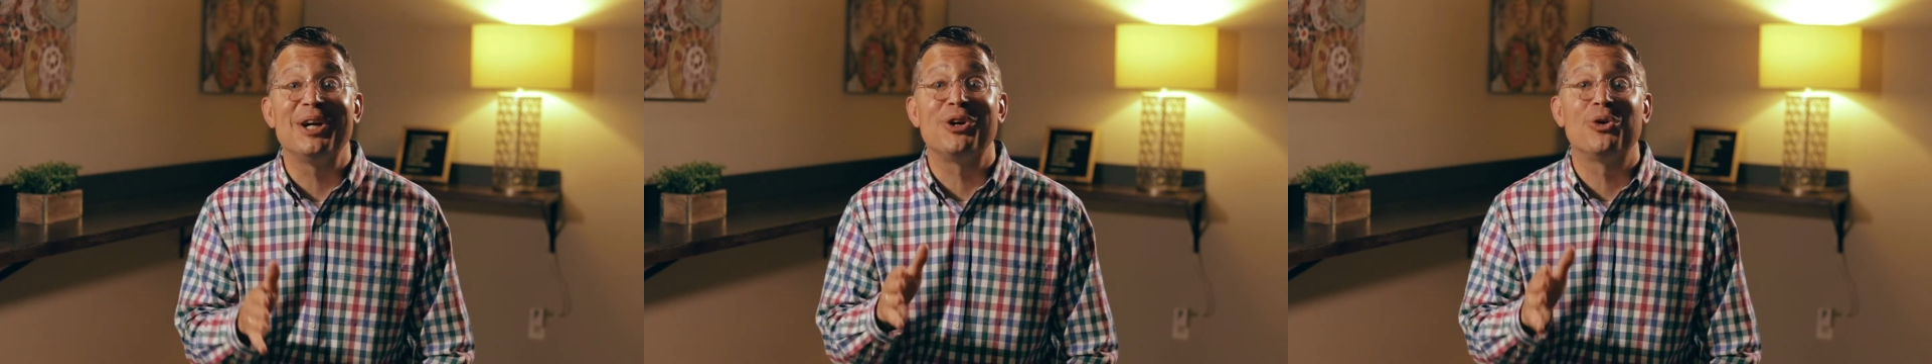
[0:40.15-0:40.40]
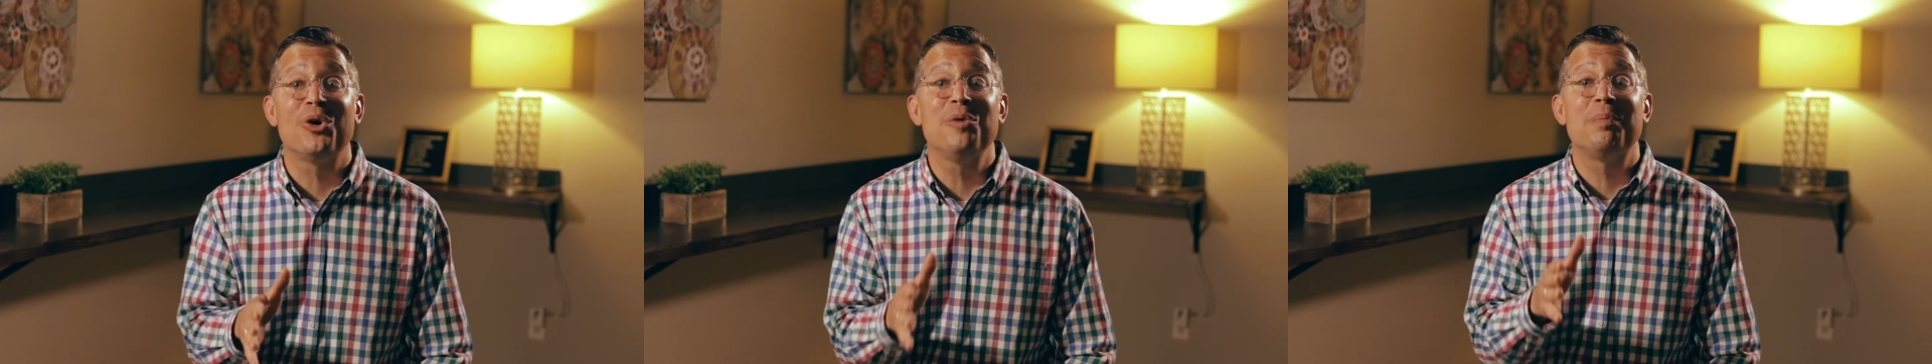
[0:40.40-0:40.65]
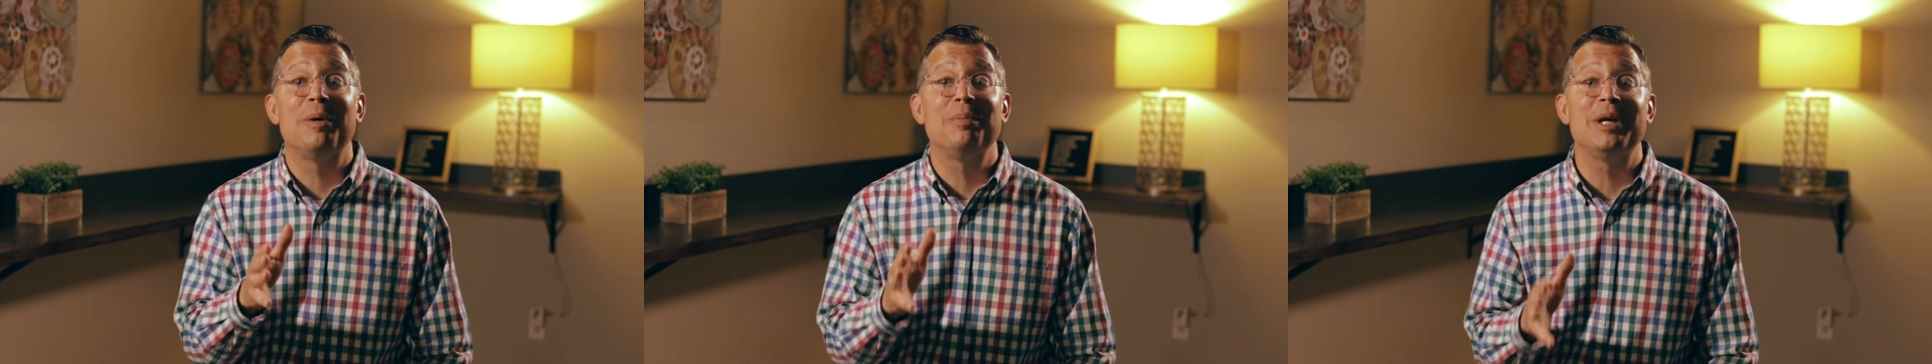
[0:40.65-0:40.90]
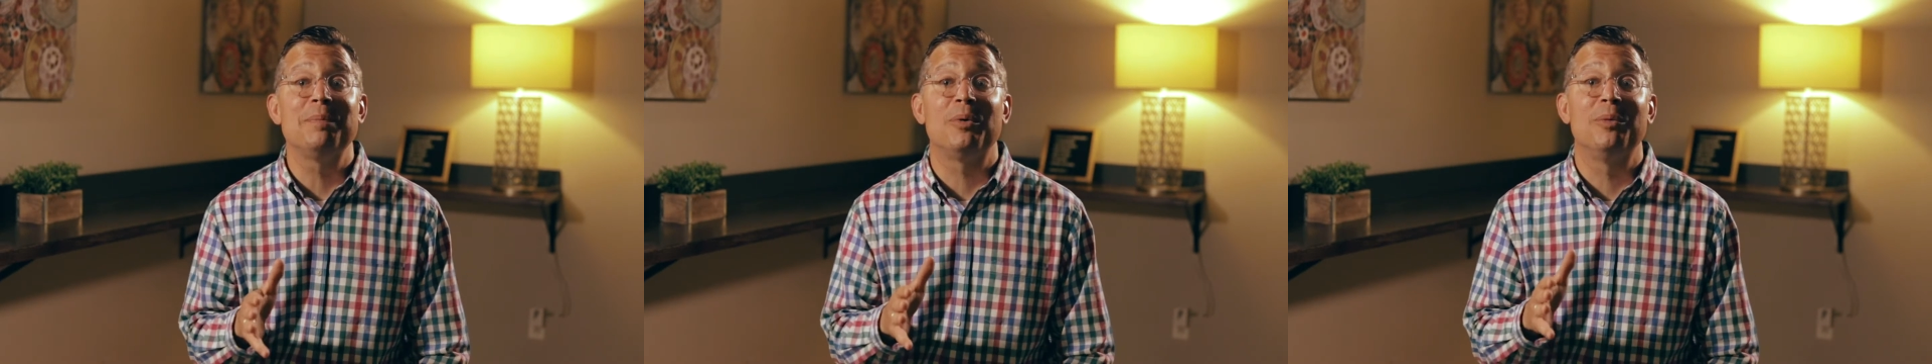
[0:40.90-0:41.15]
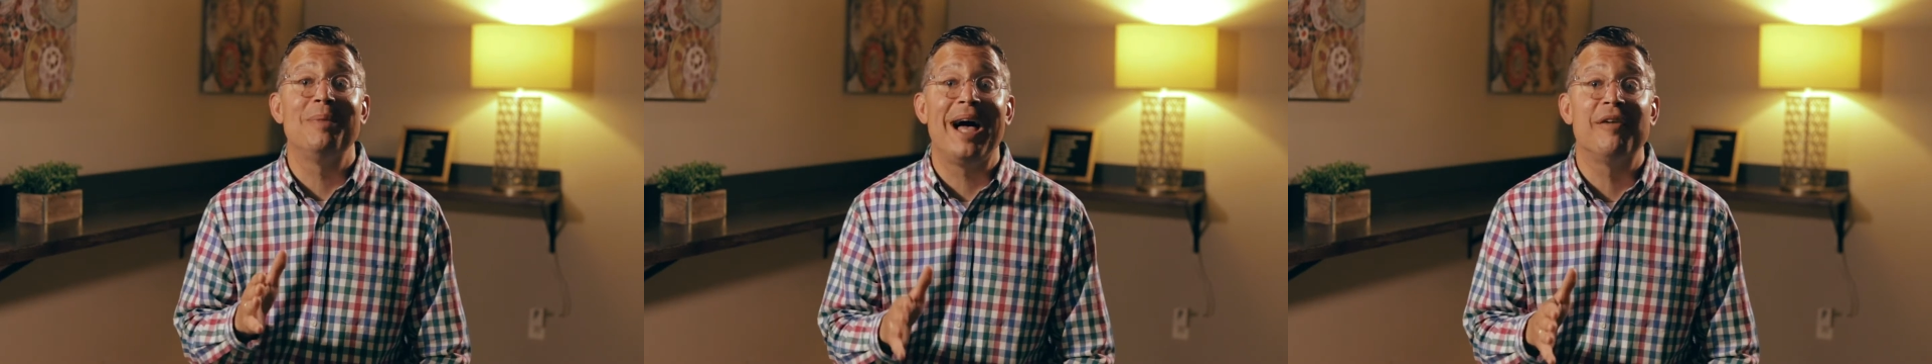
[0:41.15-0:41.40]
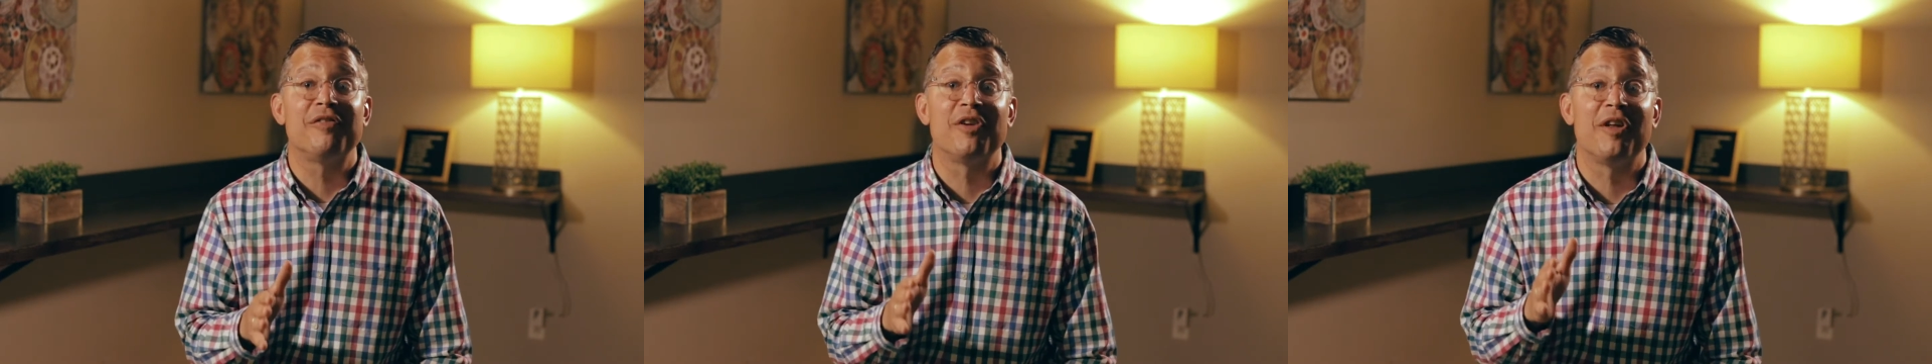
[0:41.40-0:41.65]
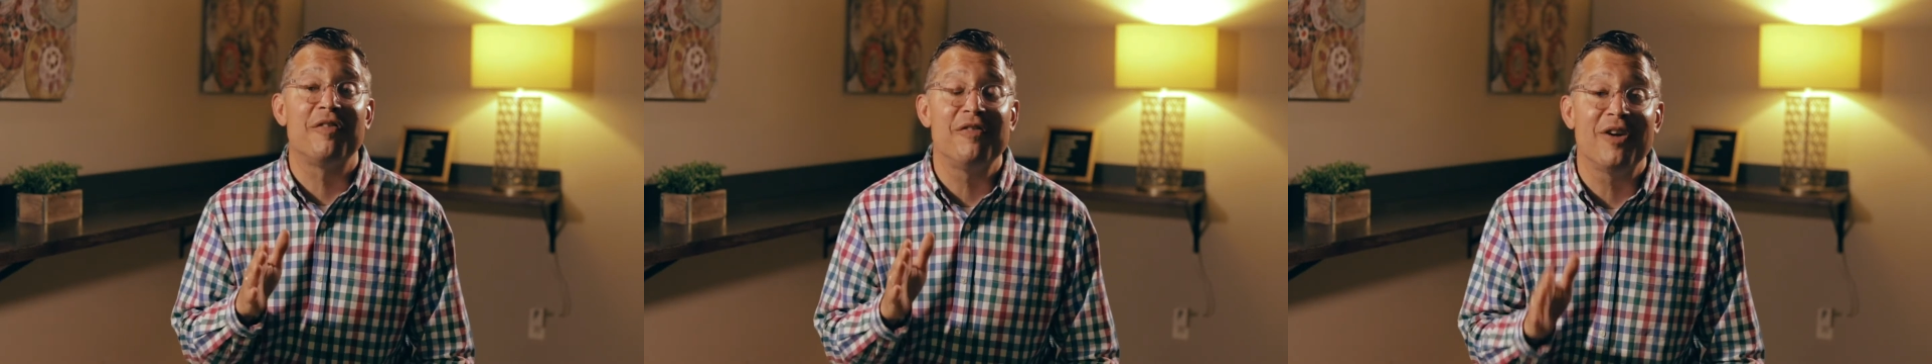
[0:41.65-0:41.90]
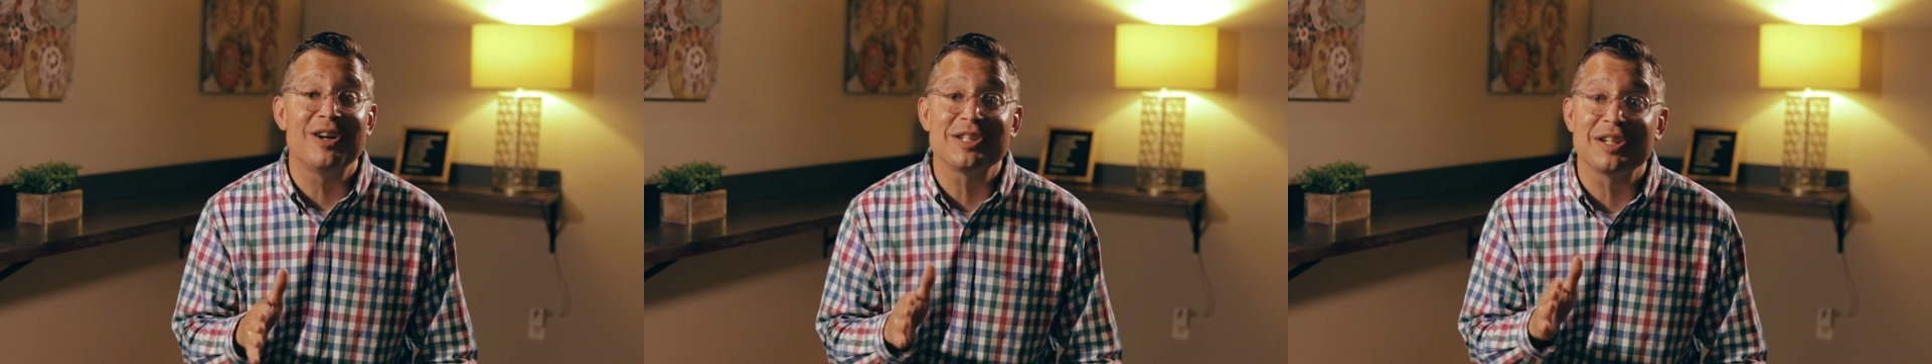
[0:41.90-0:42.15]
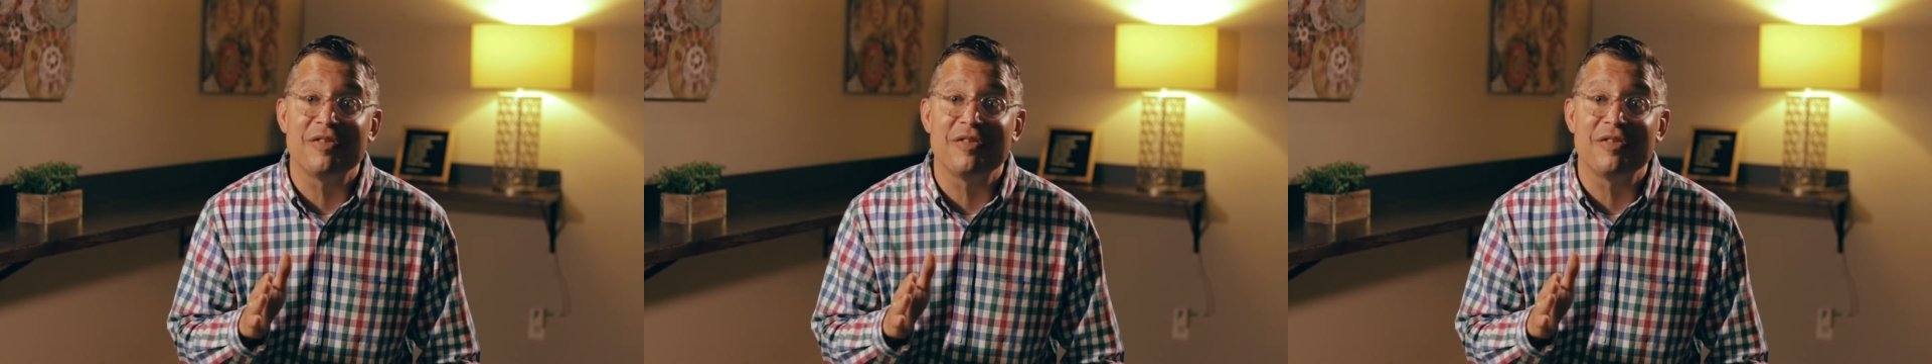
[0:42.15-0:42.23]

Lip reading: a group of people met for the first